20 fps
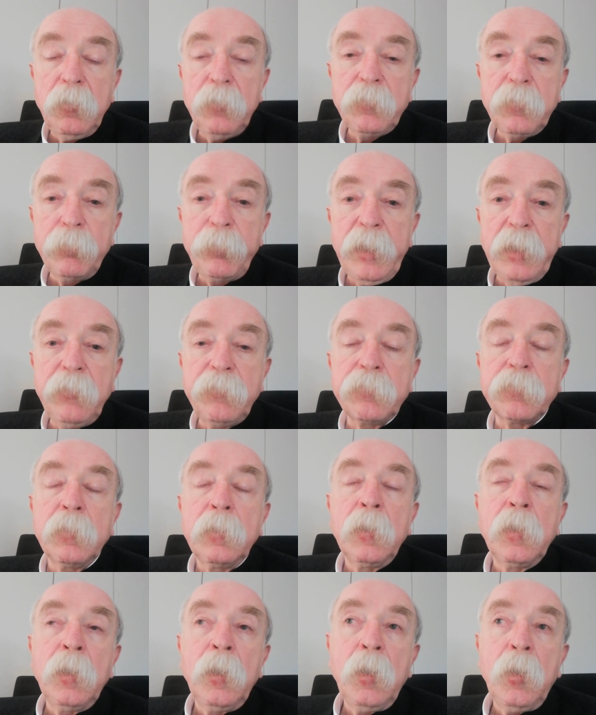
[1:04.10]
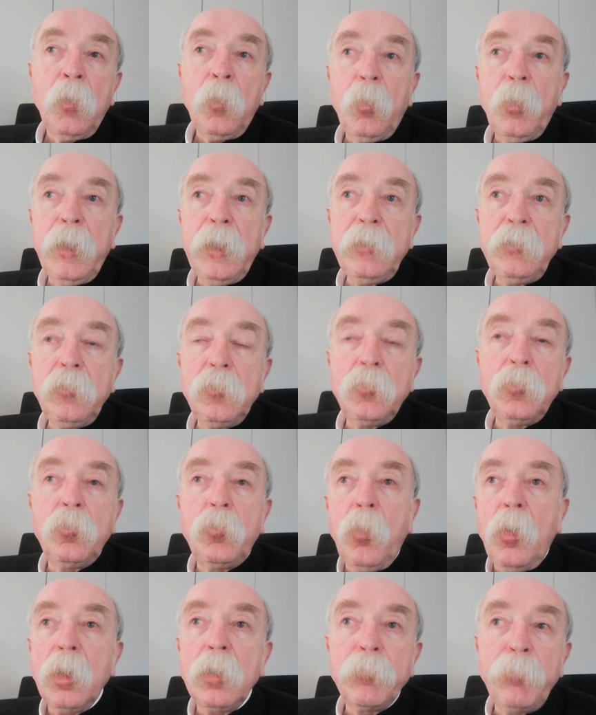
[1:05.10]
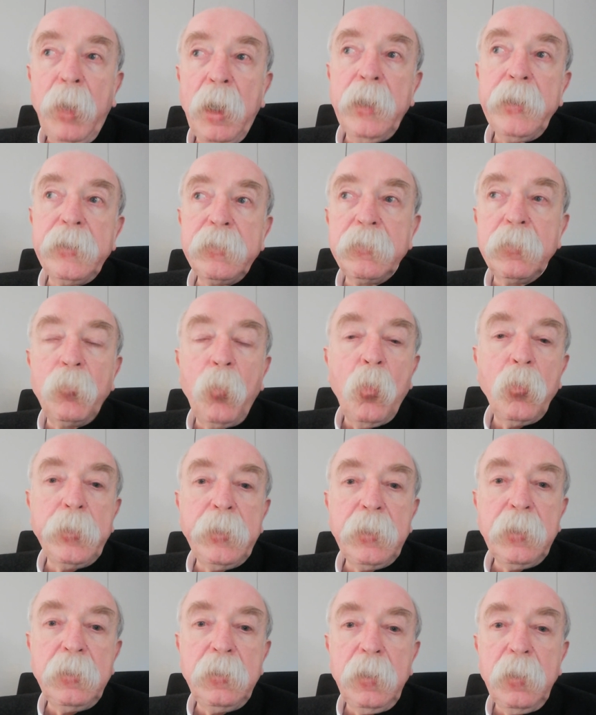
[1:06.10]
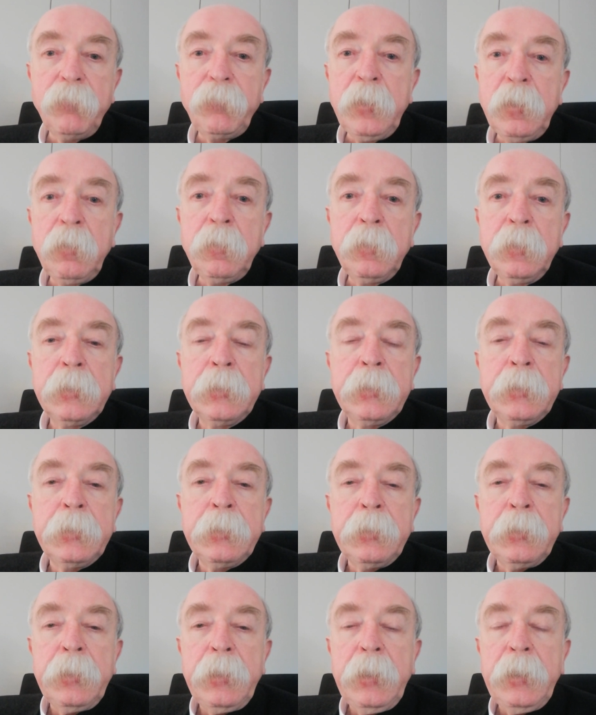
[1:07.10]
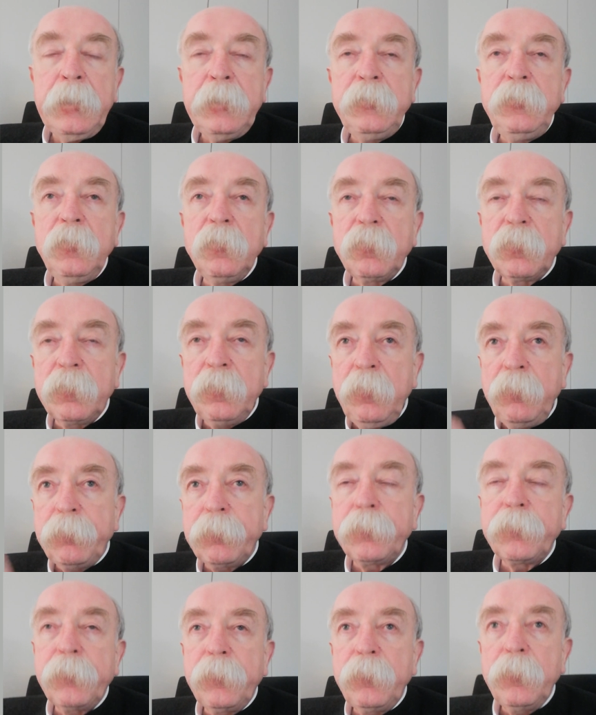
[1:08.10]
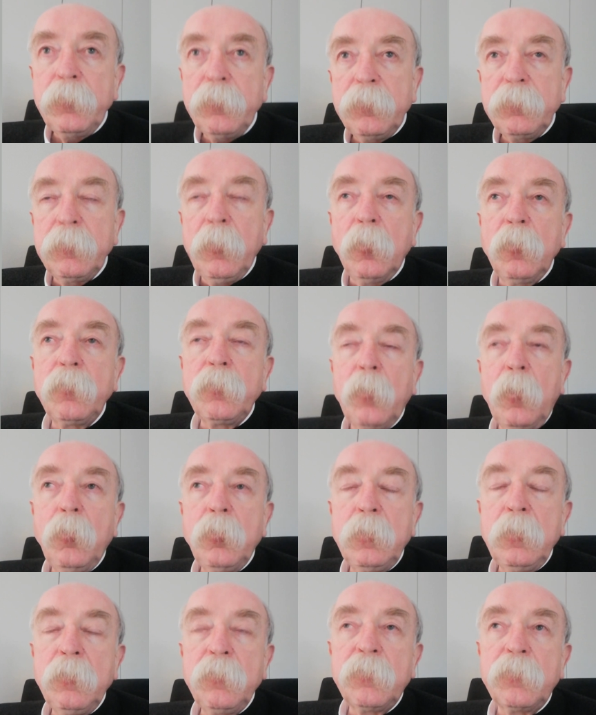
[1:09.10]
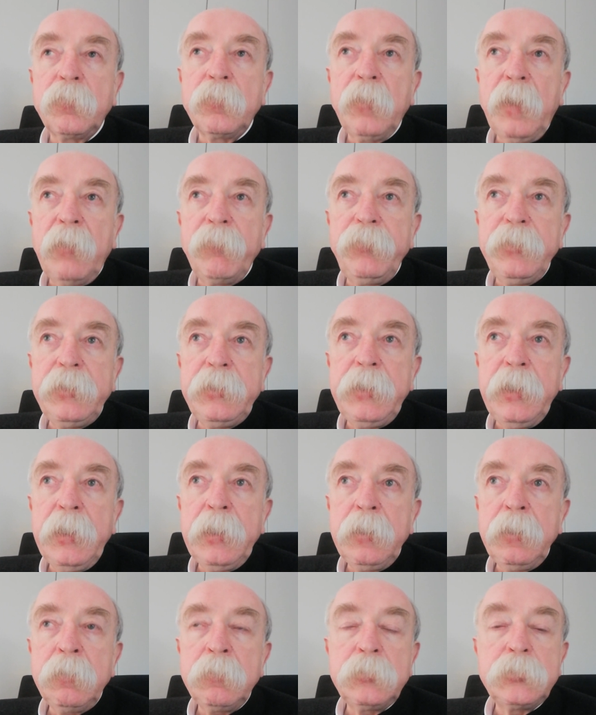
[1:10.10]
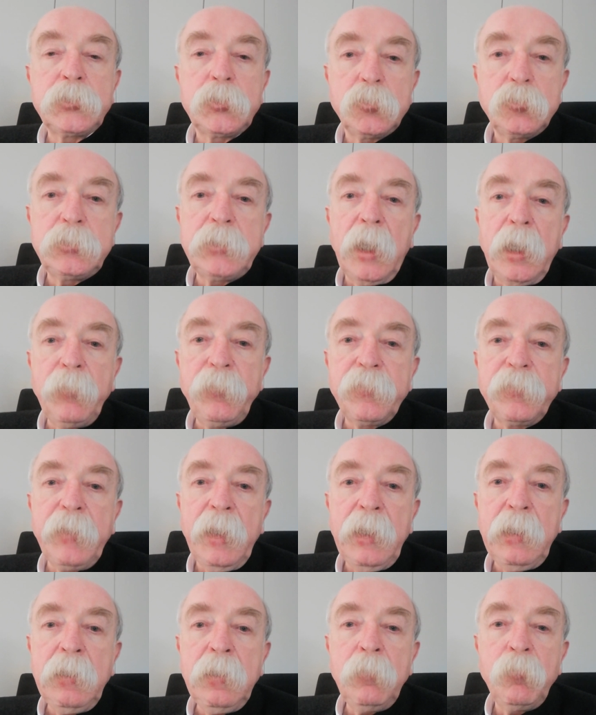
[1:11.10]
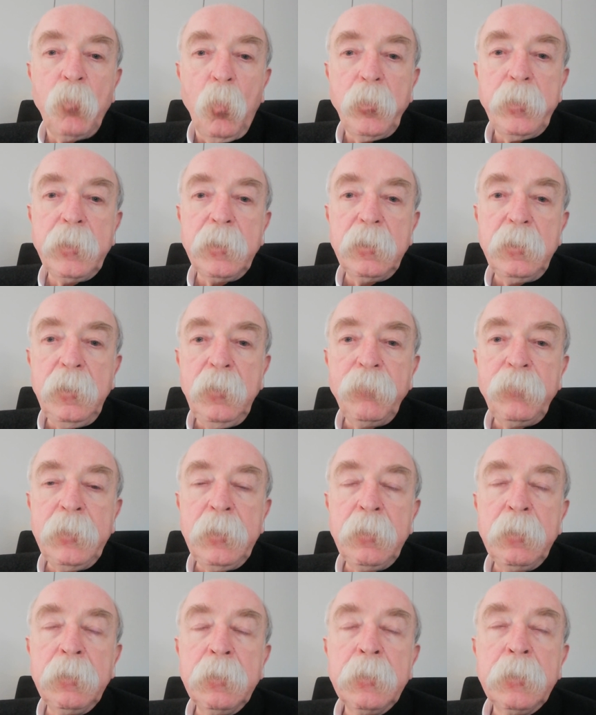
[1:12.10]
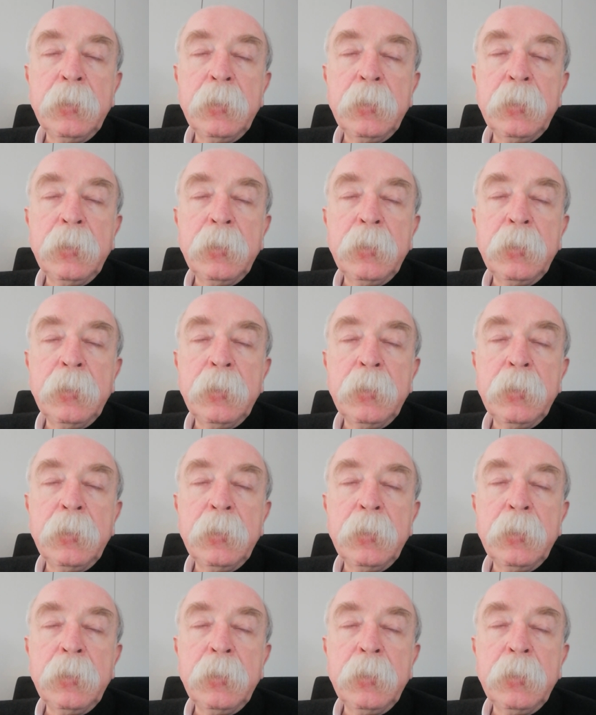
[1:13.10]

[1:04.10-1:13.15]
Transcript: is a place where you walk by in the morning and evening, and you sniff those odors every day, two times daily, morning and evening,